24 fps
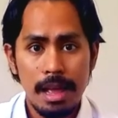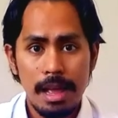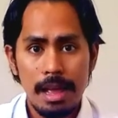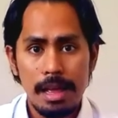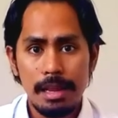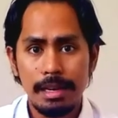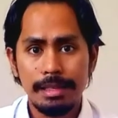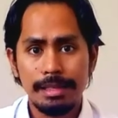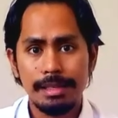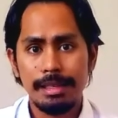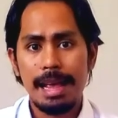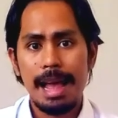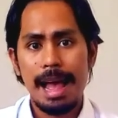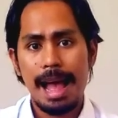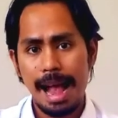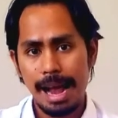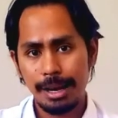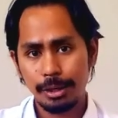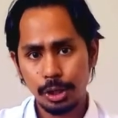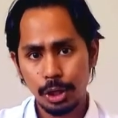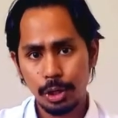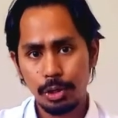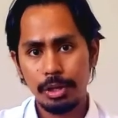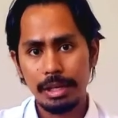and it's
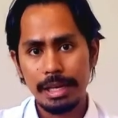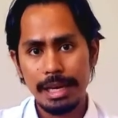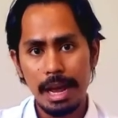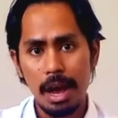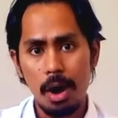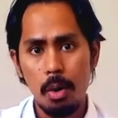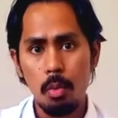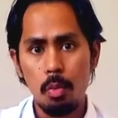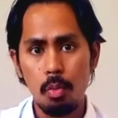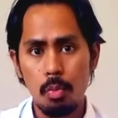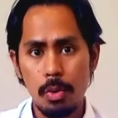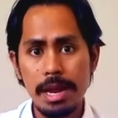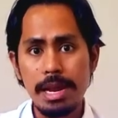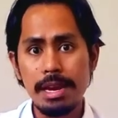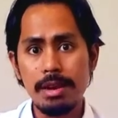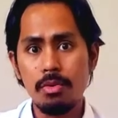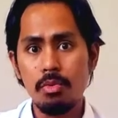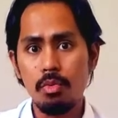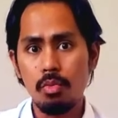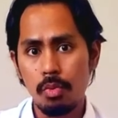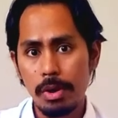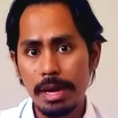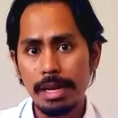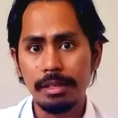actually a
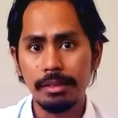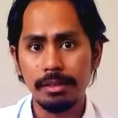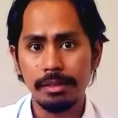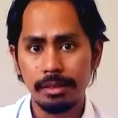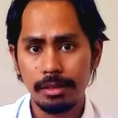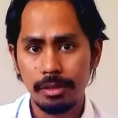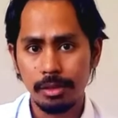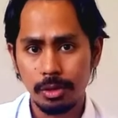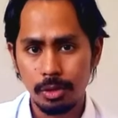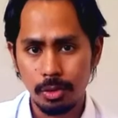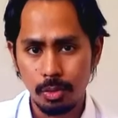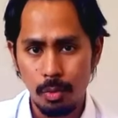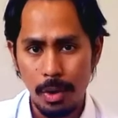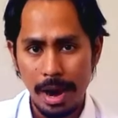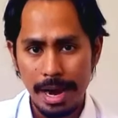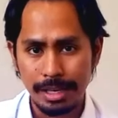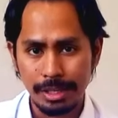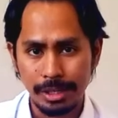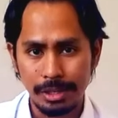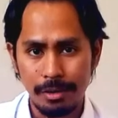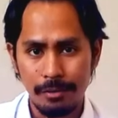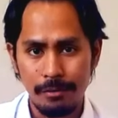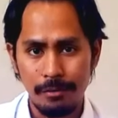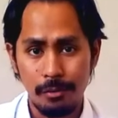win-win
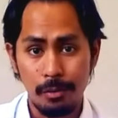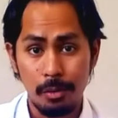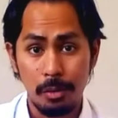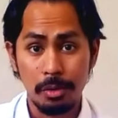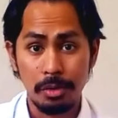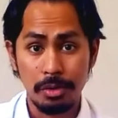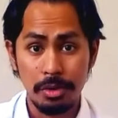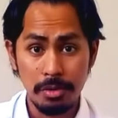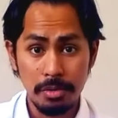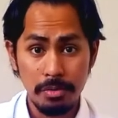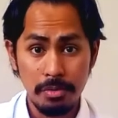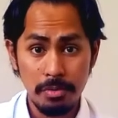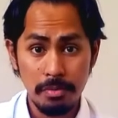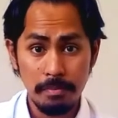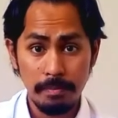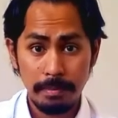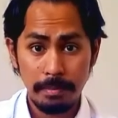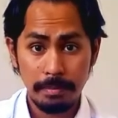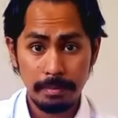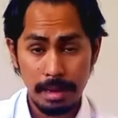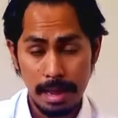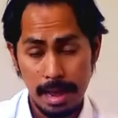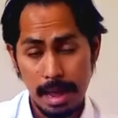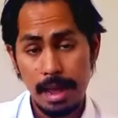situation for
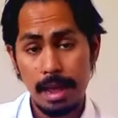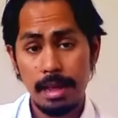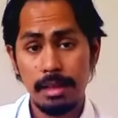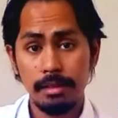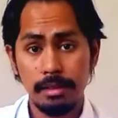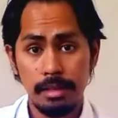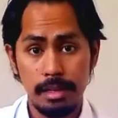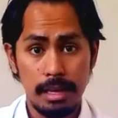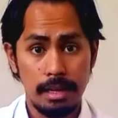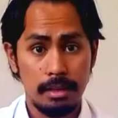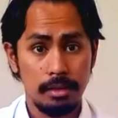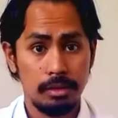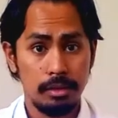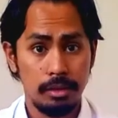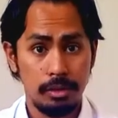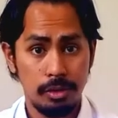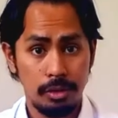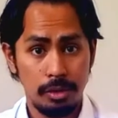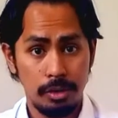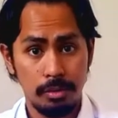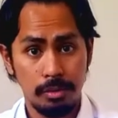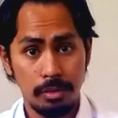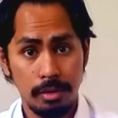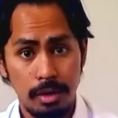you and the
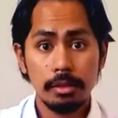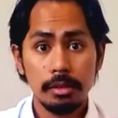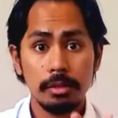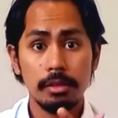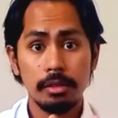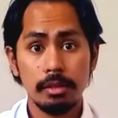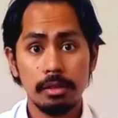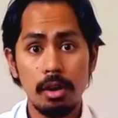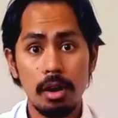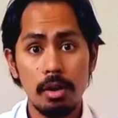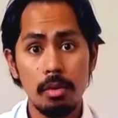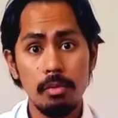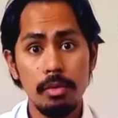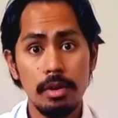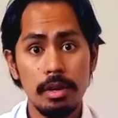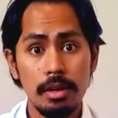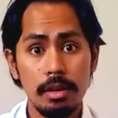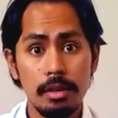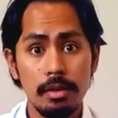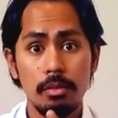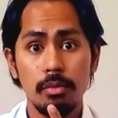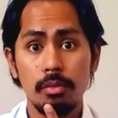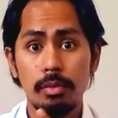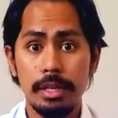institute. Let's start
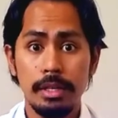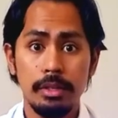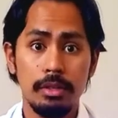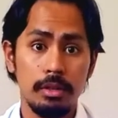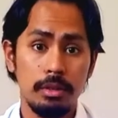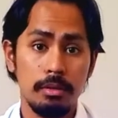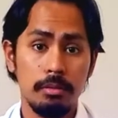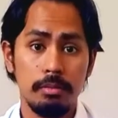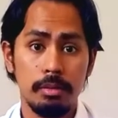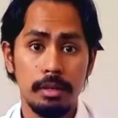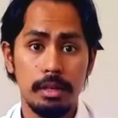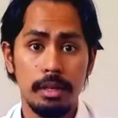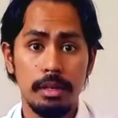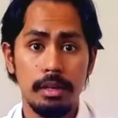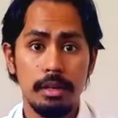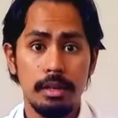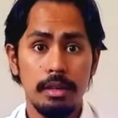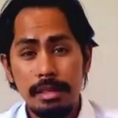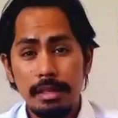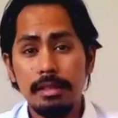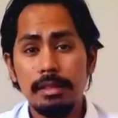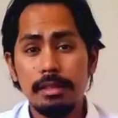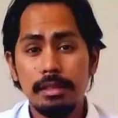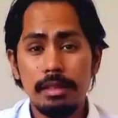with reasonably.
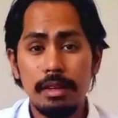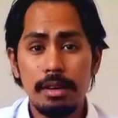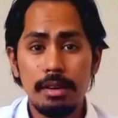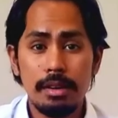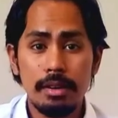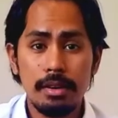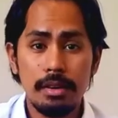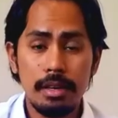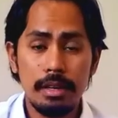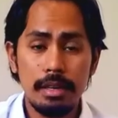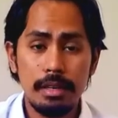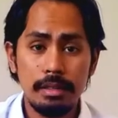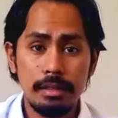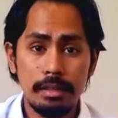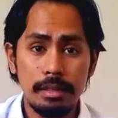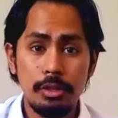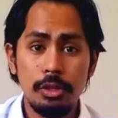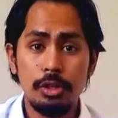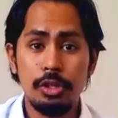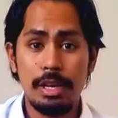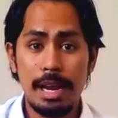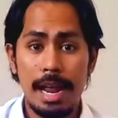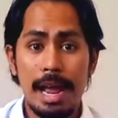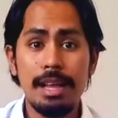This letter is a
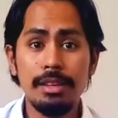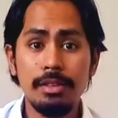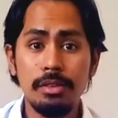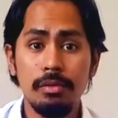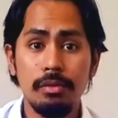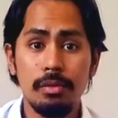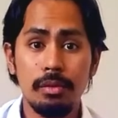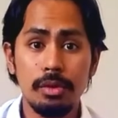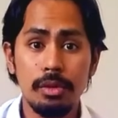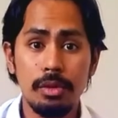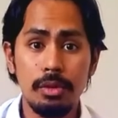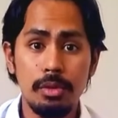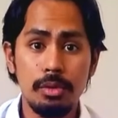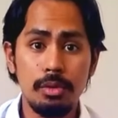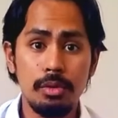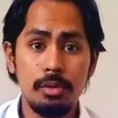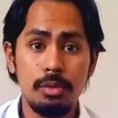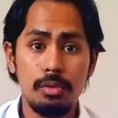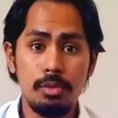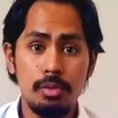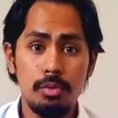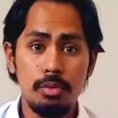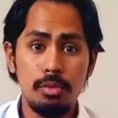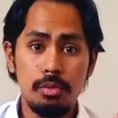chance for you
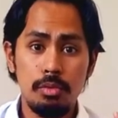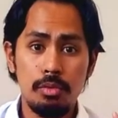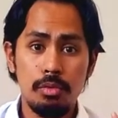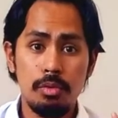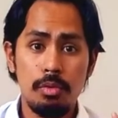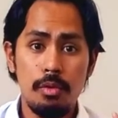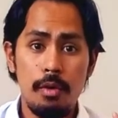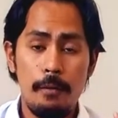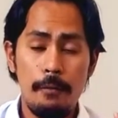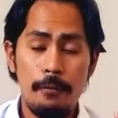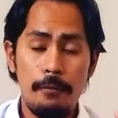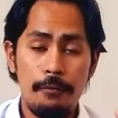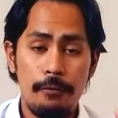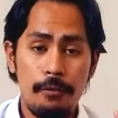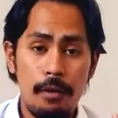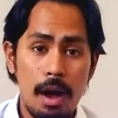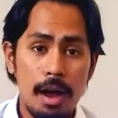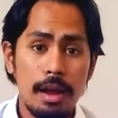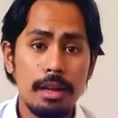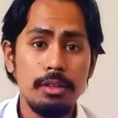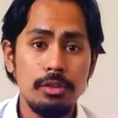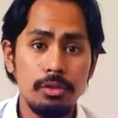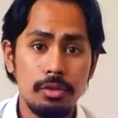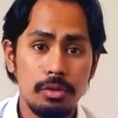to
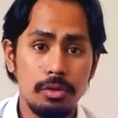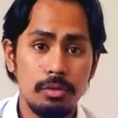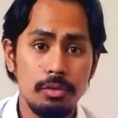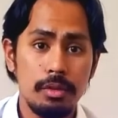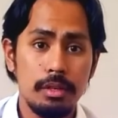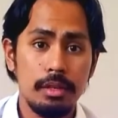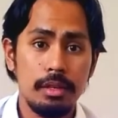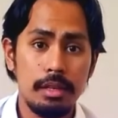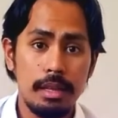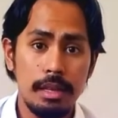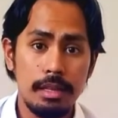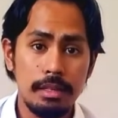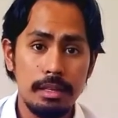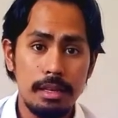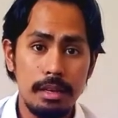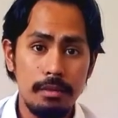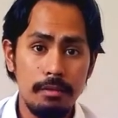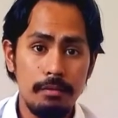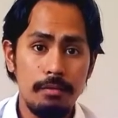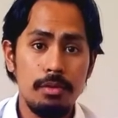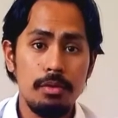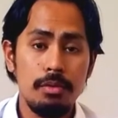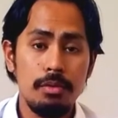fine-tune it and give